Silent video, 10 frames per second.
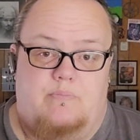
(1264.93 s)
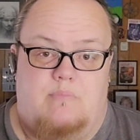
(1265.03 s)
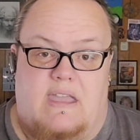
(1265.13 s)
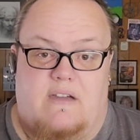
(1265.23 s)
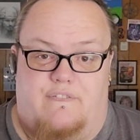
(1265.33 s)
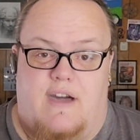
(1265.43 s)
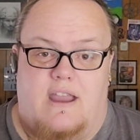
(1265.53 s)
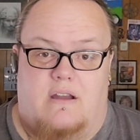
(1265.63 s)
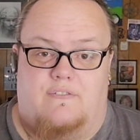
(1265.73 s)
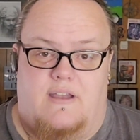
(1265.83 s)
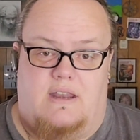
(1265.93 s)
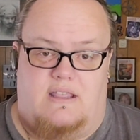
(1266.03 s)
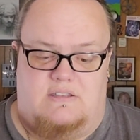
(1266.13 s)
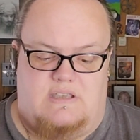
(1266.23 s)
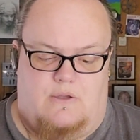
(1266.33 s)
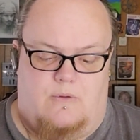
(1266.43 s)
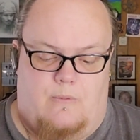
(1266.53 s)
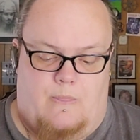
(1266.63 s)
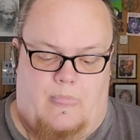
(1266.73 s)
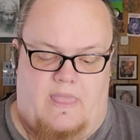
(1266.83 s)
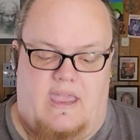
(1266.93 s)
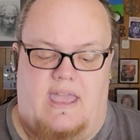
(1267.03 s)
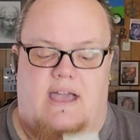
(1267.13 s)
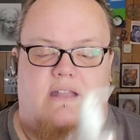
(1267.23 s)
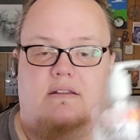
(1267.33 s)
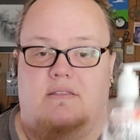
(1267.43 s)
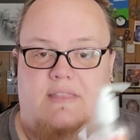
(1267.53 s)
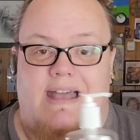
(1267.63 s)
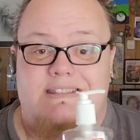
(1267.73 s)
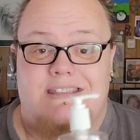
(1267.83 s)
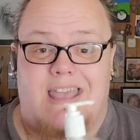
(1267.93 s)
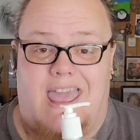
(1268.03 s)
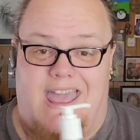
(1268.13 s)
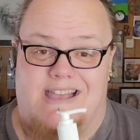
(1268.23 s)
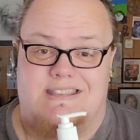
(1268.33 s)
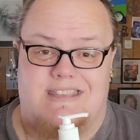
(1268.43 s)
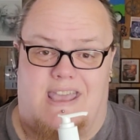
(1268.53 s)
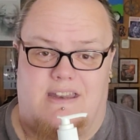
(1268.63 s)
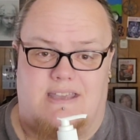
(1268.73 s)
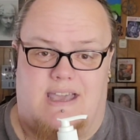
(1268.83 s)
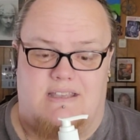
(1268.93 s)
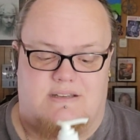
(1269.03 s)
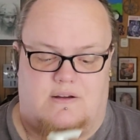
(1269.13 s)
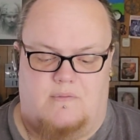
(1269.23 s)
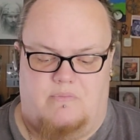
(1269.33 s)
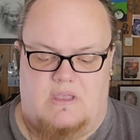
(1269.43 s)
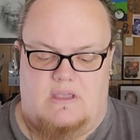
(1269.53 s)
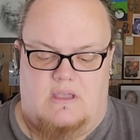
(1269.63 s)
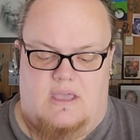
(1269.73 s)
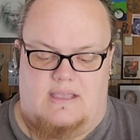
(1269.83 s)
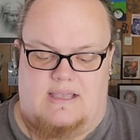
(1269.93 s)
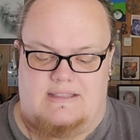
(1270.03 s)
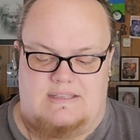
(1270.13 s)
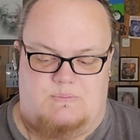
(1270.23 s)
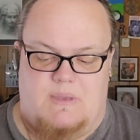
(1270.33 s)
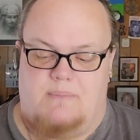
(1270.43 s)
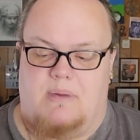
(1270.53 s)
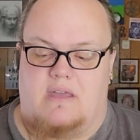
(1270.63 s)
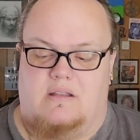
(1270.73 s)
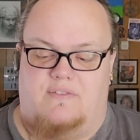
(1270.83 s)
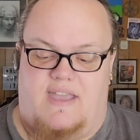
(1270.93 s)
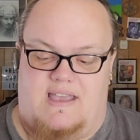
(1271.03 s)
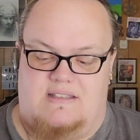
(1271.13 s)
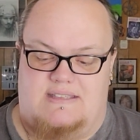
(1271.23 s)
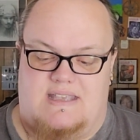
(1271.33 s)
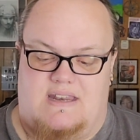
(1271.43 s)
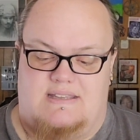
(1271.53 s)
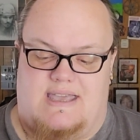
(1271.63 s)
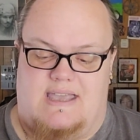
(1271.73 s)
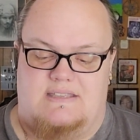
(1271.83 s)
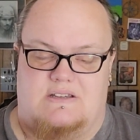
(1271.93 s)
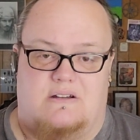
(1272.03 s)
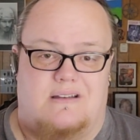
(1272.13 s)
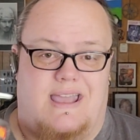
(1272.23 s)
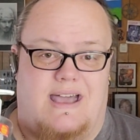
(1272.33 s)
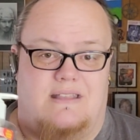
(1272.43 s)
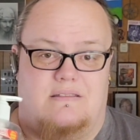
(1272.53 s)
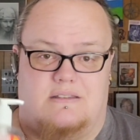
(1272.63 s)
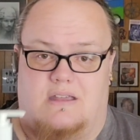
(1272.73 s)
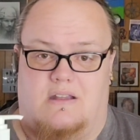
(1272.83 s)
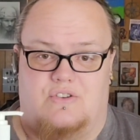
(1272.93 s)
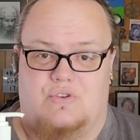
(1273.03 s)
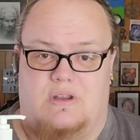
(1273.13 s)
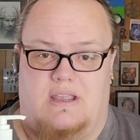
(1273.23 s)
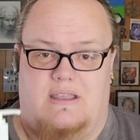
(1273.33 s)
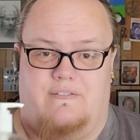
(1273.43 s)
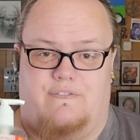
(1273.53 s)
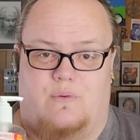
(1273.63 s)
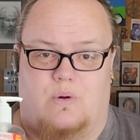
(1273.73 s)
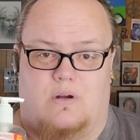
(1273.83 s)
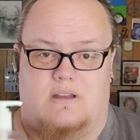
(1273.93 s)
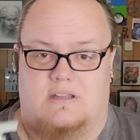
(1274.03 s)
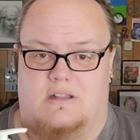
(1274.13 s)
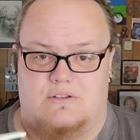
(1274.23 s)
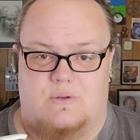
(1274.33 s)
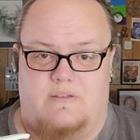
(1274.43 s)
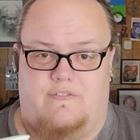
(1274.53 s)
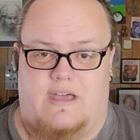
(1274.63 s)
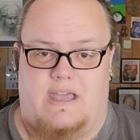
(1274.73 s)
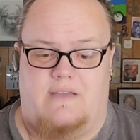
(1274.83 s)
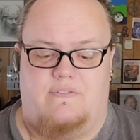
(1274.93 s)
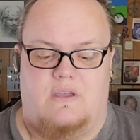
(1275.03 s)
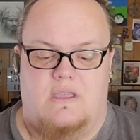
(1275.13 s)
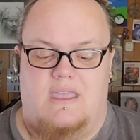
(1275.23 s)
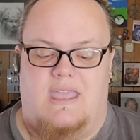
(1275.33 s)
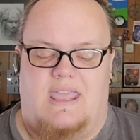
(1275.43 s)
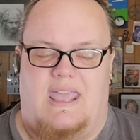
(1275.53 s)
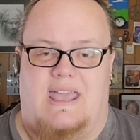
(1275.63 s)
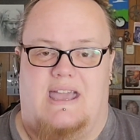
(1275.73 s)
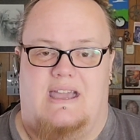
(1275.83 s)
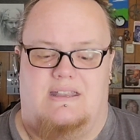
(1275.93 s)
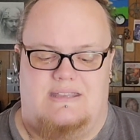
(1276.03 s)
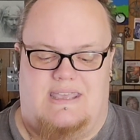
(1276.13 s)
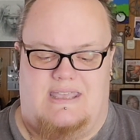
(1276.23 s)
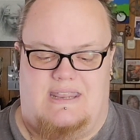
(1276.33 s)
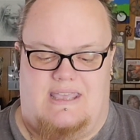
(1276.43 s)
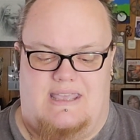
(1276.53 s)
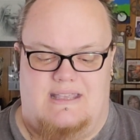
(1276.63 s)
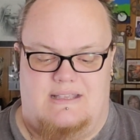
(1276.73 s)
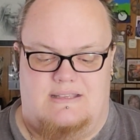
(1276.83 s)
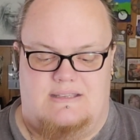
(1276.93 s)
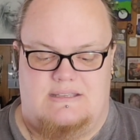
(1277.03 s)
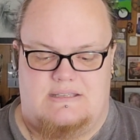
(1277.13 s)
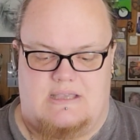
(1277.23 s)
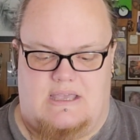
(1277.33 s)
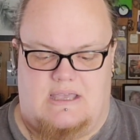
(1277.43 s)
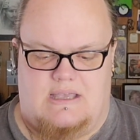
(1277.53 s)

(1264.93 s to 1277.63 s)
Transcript: make a fire if I need to, and that's hand sanitizer. I got this big bottle of hand sanitizer at the Dollar Tree for $1.25, and it is